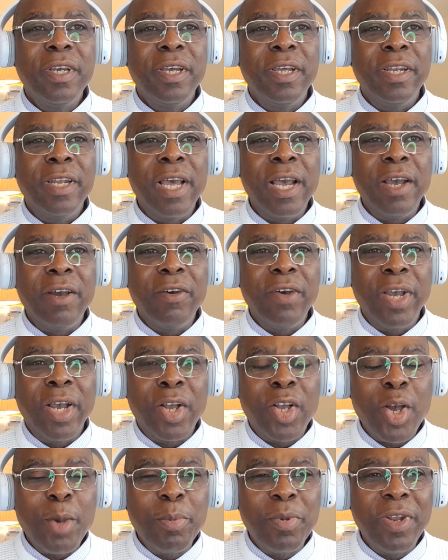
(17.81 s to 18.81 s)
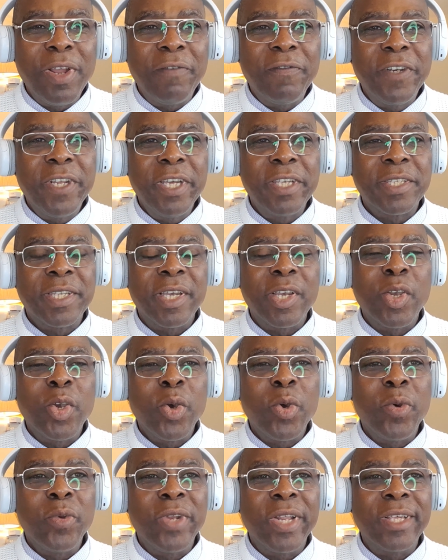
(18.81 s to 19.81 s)
Now, a couple of days
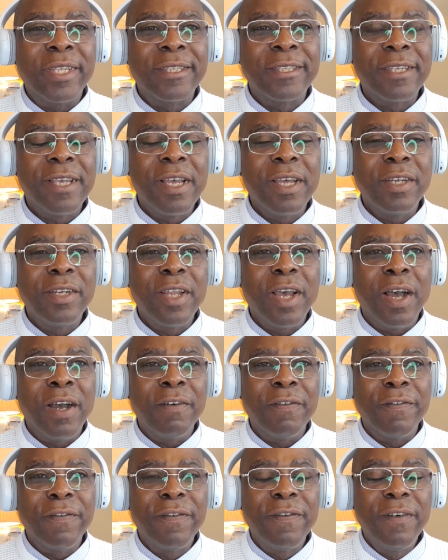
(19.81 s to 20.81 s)
ago, the son of